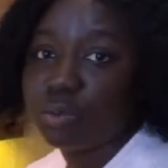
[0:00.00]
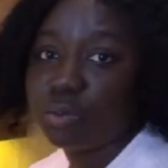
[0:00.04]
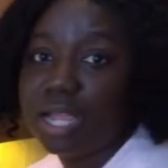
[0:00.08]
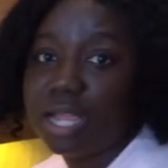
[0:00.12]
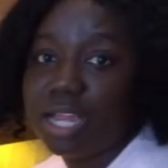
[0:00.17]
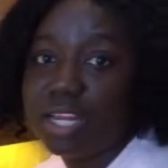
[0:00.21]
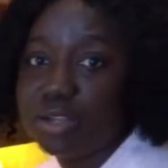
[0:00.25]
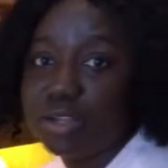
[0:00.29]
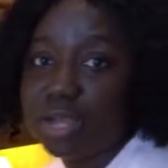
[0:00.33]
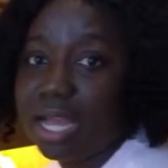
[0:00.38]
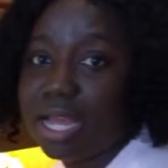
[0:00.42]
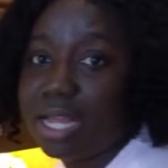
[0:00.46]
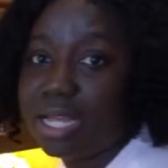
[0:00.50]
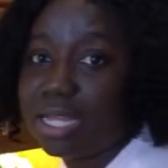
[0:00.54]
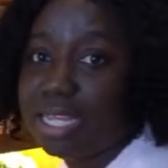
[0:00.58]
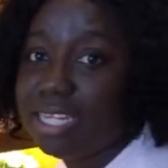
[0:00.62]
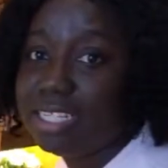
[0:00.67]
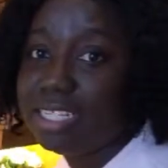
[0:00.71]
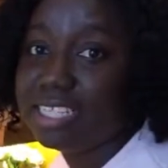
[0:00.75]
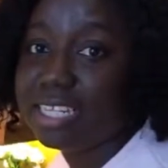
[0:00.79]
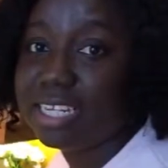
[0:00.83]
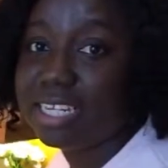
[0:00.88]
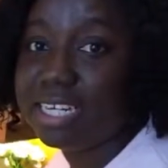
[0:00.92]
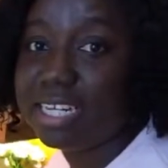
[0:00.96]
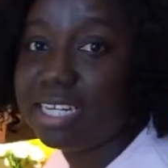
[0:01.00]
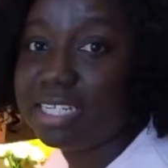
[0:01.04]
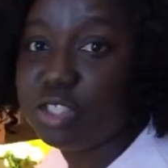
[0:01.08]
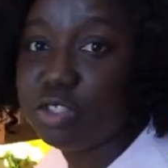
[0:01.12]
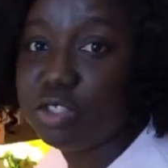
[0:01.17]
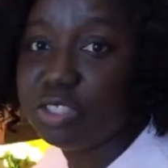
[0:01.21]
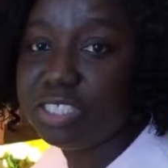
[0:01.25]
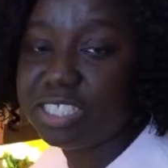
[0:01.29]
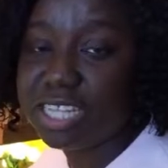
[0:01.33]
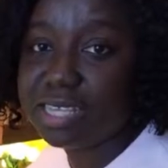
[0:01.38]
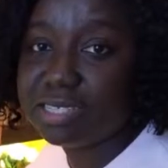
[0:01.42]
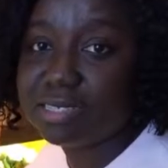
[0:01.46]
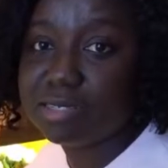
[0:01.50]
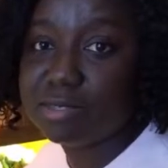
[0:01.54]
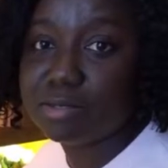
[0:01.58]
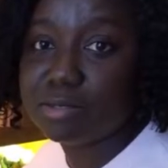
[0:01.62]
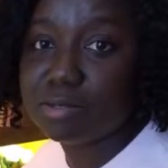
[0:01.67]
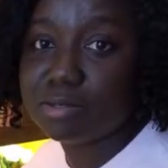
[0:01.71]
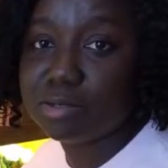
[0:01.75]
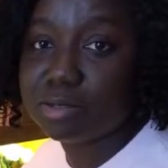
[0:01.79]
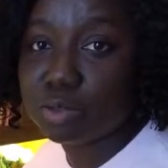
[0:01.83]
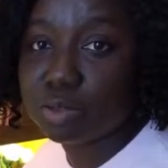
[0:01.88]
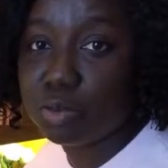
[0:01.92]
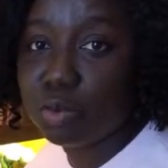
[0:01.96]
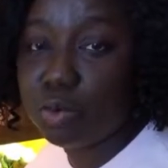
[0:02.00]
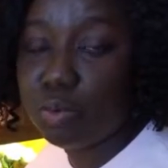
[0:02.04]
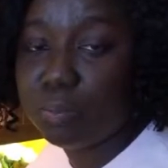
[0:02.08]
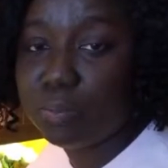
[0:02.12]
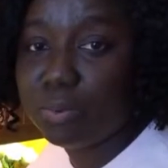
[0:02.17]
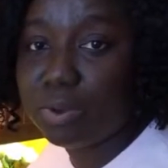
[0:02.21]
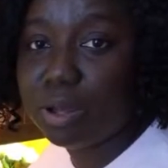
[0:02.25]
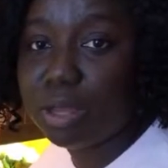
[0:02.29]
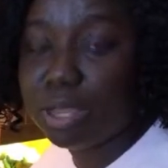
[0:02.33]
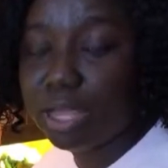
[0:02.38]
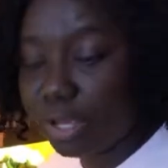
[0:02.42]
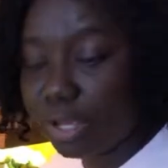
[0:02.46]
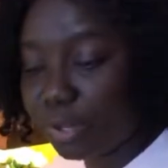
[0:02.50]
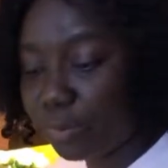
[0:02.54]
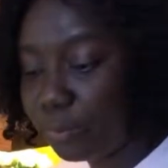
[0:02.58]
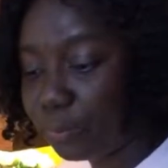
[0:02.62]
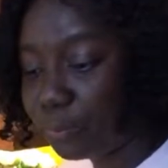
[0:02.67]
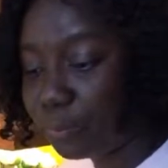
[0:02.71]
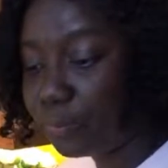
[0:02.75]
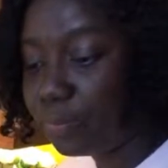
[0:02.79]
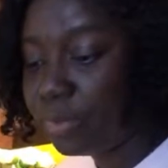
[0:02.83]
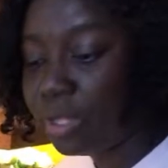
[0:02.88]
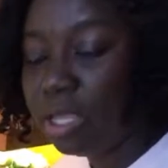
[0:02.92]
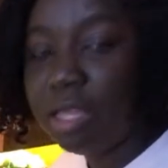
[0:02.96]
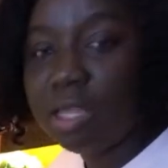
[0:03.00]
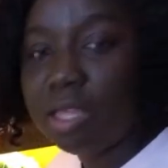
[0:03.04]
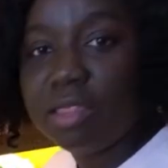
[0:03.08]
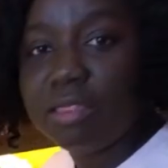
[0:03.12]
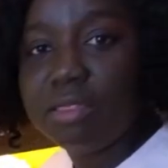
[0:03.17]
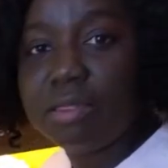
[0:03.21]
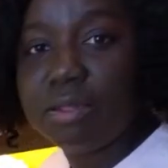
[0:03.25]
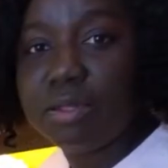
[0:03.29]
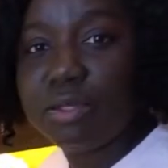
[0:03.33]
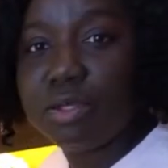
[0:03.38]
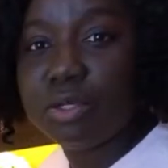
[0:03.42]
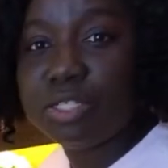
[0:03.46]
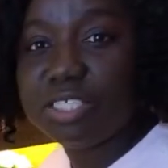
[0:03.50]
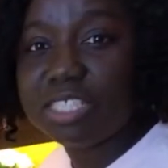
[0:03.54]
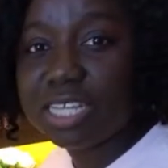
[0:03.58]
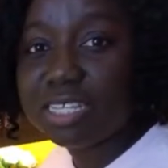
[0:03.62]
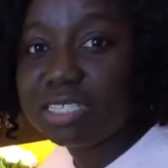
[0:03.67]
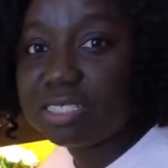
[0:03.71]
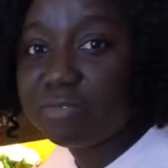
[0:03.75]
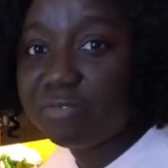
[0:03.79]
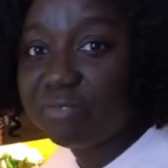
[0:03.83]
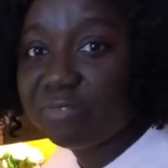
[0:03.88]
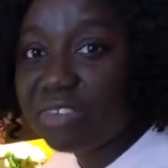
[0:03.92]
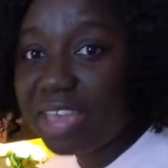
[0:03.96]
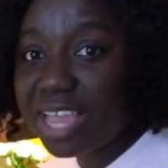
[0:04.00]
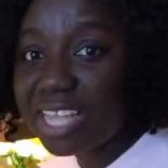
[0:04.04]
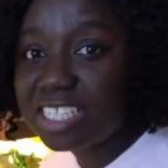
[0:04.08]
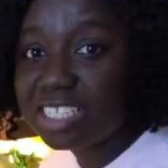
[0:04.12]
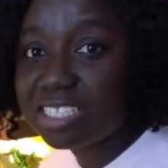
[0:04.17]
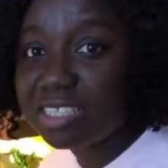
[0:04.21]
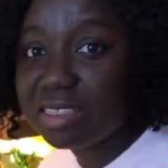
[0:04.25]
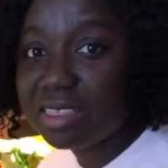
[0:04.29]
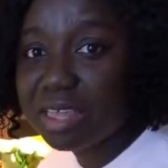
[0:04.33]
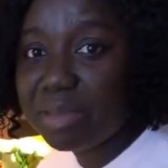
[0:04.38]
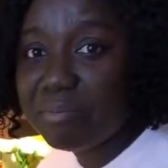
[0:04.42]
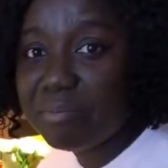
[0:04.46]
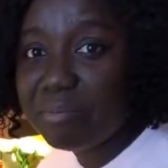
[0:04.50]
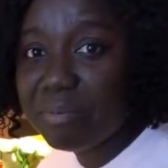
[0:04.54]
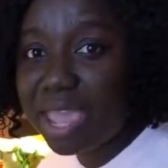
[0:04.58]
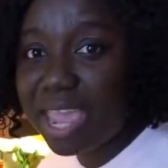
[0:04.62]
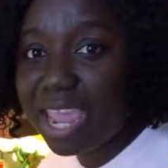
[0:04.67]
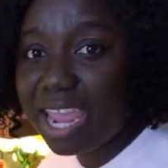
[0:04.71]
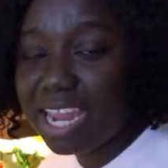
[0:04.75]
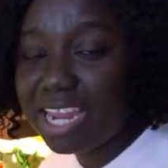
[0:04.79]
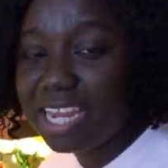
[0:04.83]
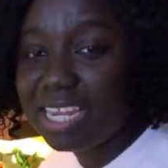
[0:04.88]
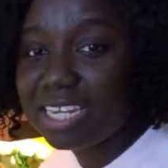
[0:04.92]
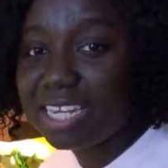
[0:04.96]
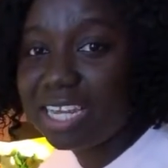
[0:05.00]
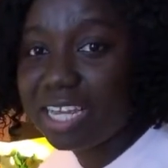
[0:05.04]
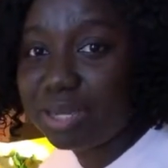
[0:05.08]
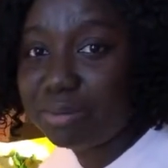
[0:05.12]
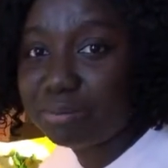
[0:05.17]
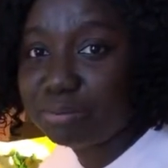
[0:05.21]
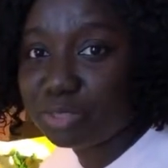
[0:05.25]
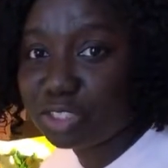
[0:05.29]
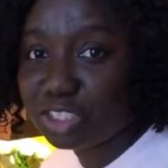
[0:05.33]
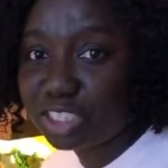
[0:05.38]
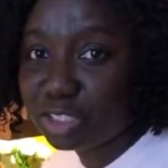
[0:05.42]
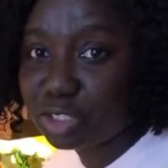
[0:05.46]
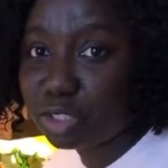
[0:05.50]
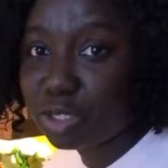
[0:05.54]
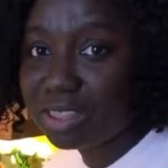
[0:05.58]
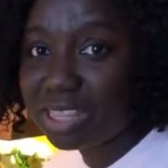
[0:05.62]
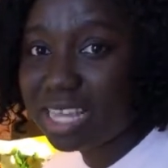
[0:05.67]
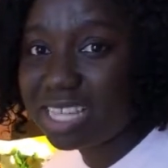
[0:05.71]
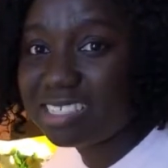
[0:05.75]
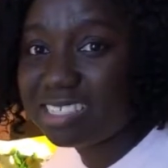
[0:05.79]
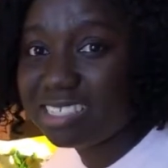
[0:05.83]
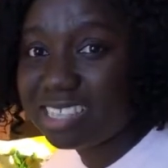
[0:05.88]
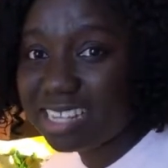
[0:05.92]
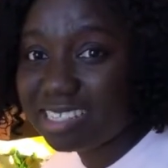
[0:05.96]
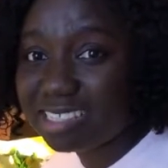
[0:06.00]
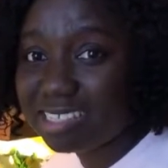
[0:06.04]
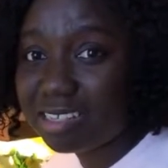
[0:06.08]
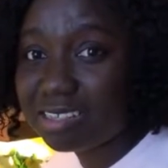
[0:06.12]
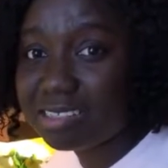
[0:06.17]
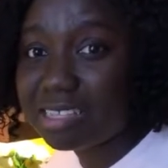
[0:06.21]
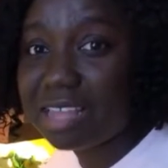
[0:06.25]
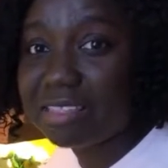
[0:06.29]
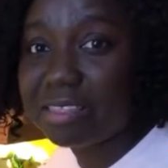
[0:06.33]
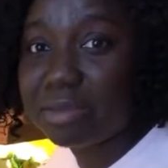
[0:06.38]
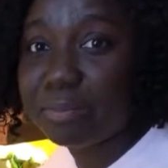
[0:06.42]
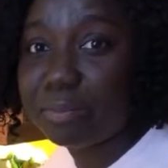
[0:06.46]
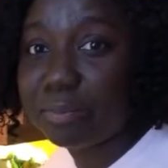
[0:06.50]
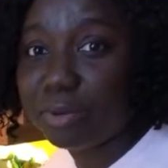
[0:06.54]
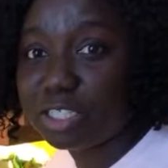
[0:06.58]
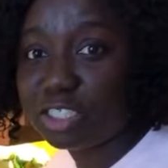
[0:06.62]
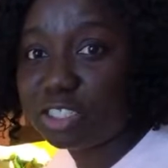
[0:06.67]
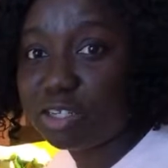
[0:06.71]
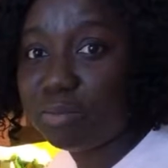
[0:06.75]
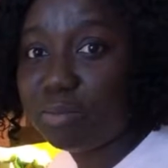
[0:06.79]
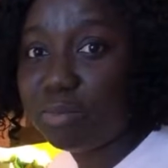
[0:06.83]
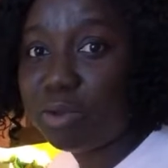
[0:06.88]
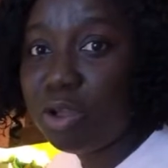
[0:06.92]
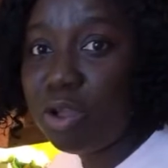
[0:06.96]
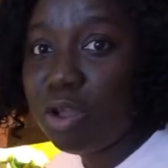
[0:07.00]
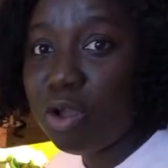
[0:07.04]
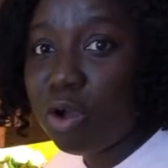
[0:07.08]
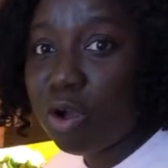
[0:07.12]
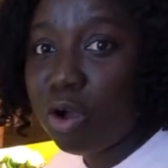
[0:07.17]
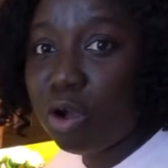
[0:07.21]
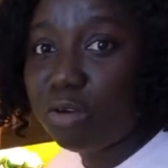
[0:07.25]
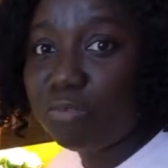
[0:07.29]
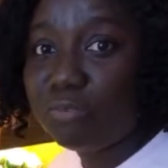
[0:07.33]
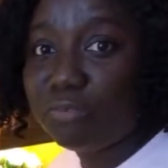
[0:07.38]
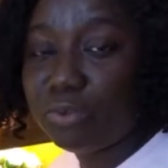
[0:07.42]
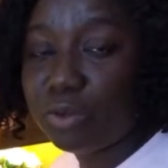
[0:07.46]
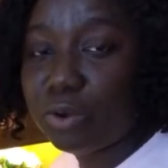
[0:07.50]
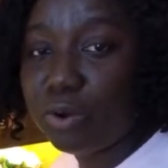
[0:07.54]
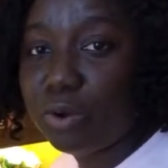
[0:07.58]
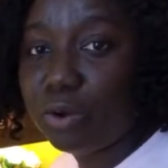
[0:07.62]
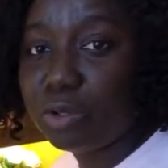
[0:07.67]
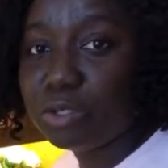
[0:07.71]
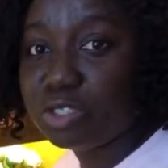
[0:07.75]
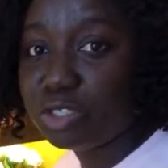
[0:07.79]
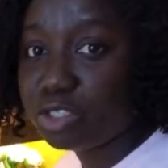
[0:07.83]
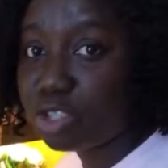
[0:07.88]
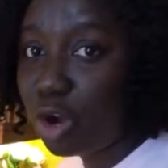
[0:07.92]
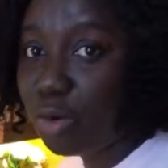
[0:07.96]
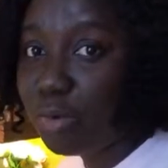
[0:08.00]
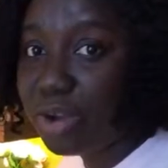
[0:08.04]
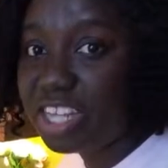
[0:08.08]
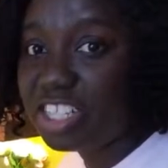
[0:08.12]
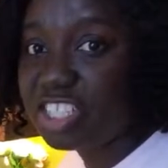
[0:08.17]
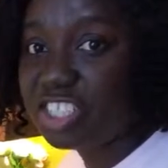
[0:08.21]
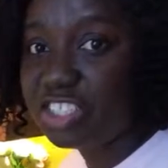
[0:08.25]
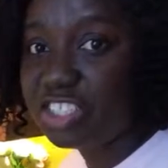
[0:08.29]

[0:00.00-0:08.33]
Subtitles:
and you are eating it, you just scoop, you just fetch the main shito that settles at the bottom of your storage